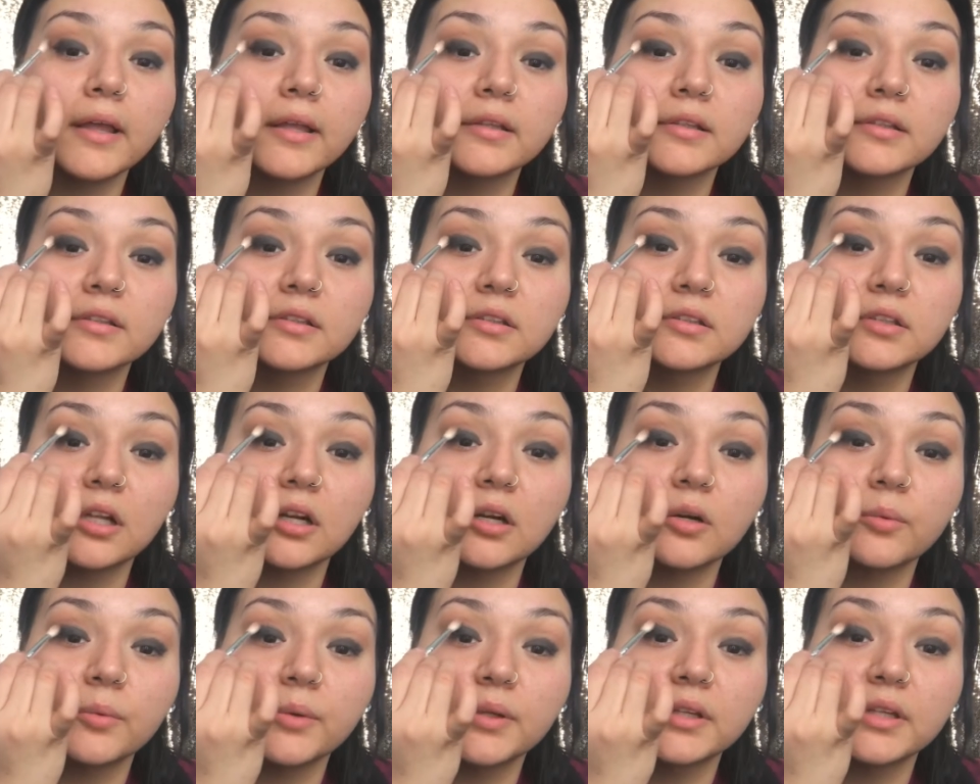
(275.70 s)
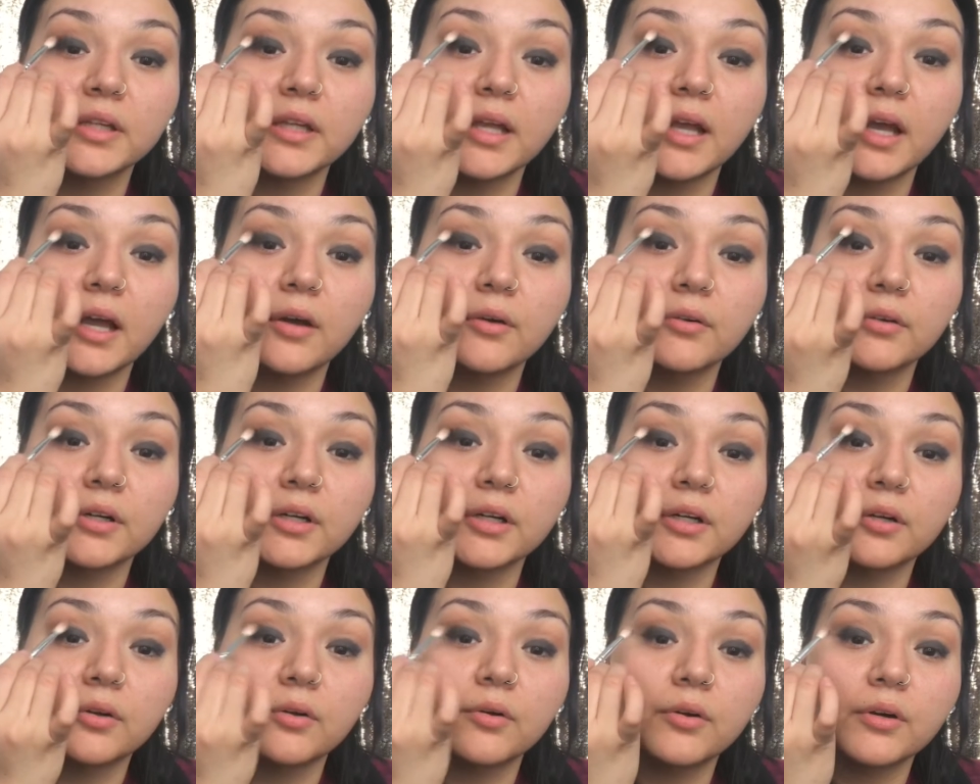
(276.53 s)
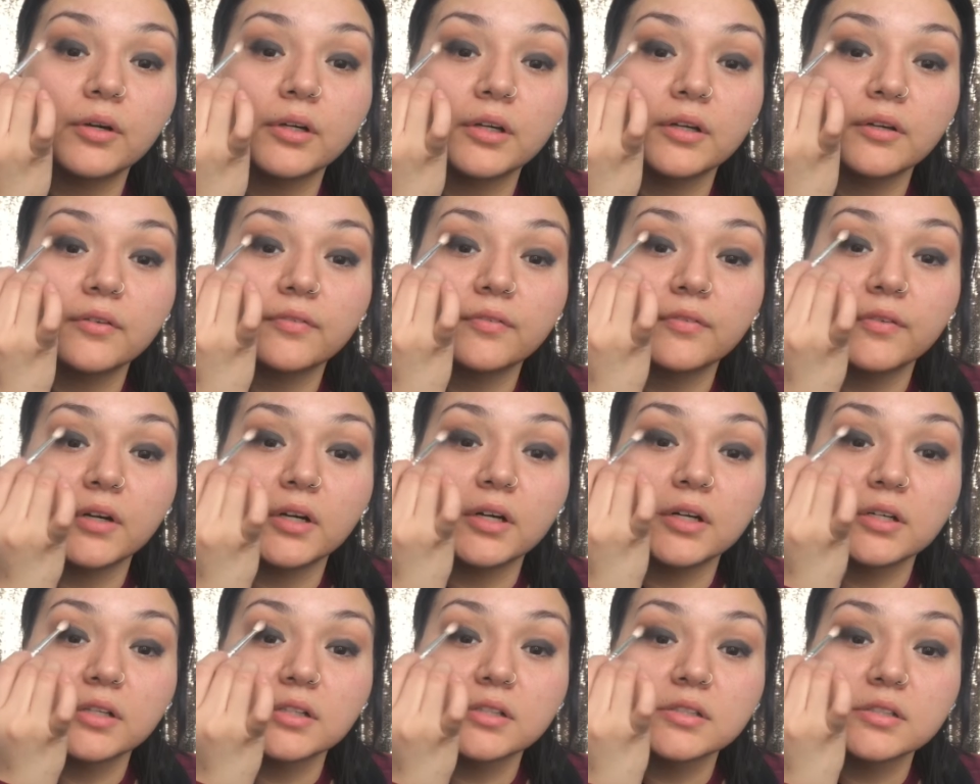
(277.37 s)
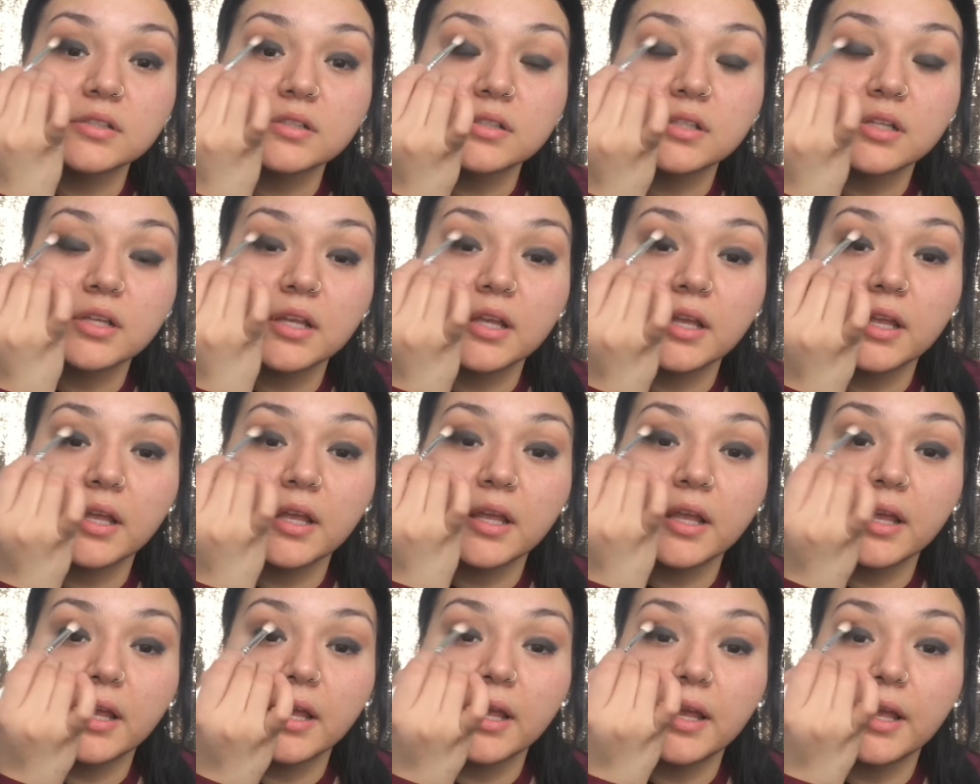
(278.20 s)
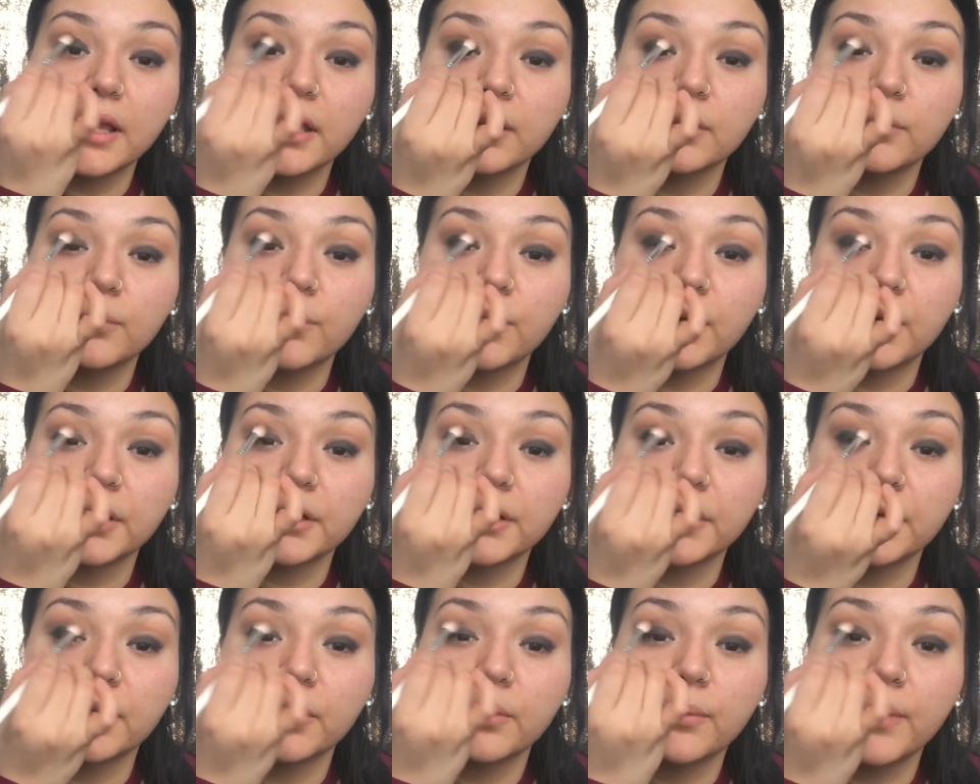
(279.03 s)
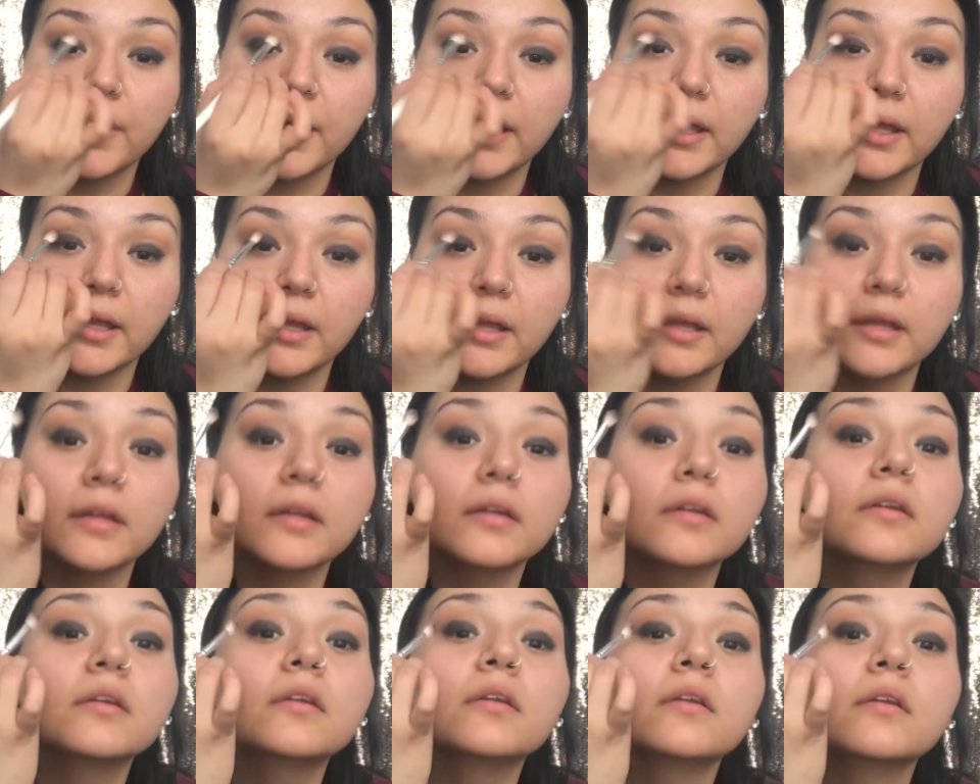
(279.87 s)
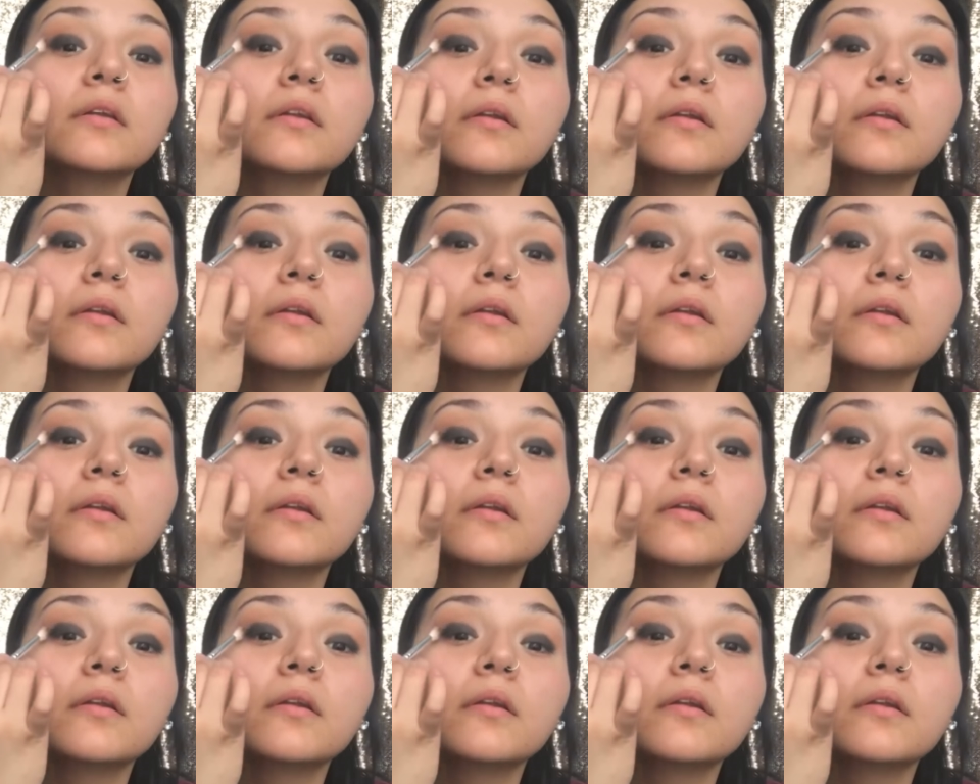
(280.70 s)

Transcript: and start with the outer corner first and work your way in.